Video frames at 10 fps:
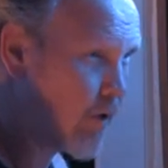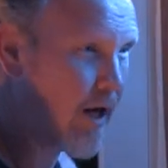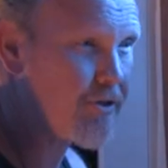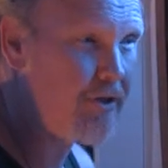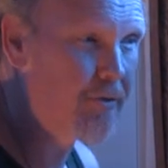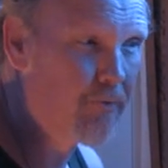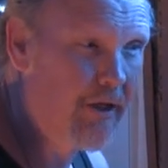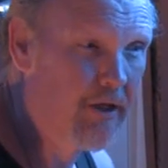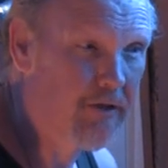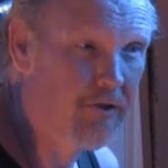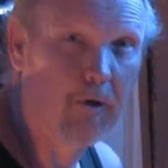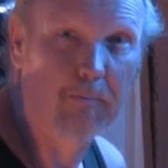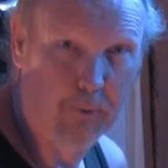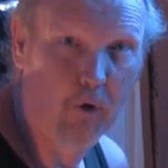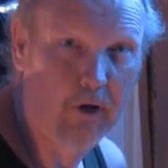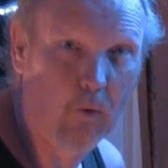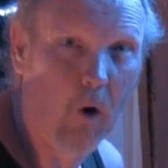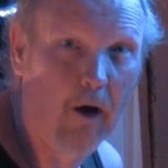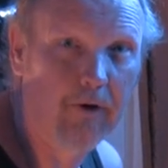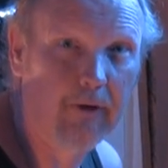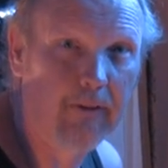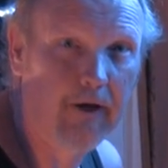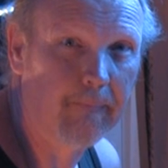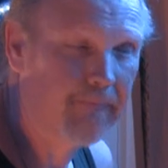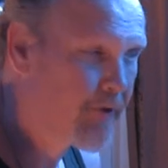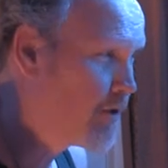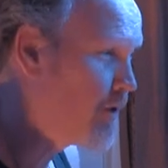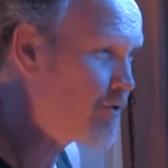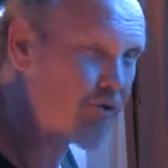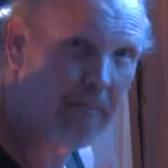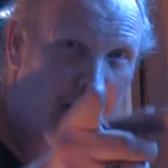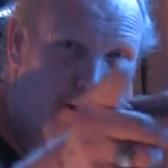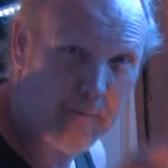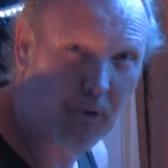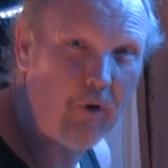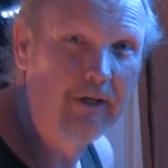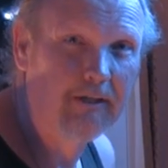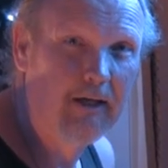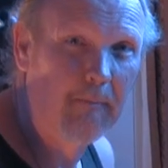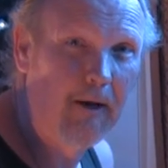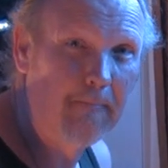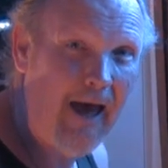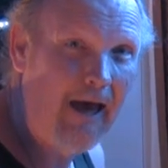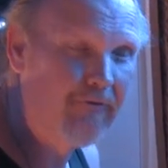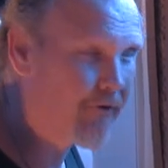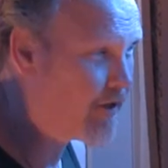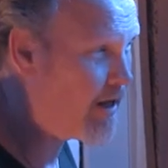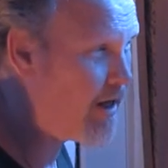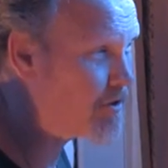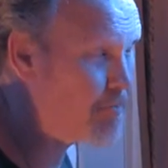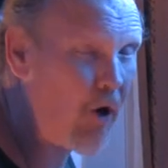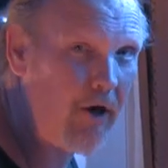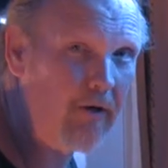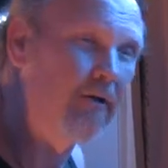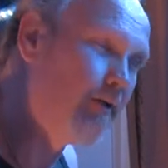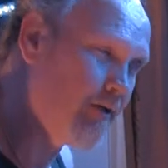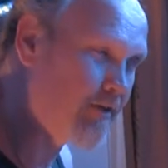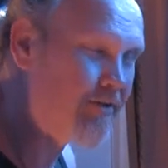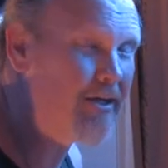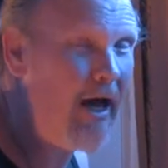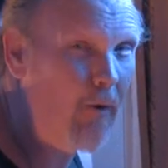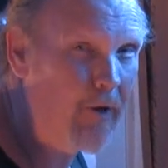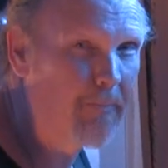we're actually ready to start pouring water in that. So make it a point to come on back for the next part and see how we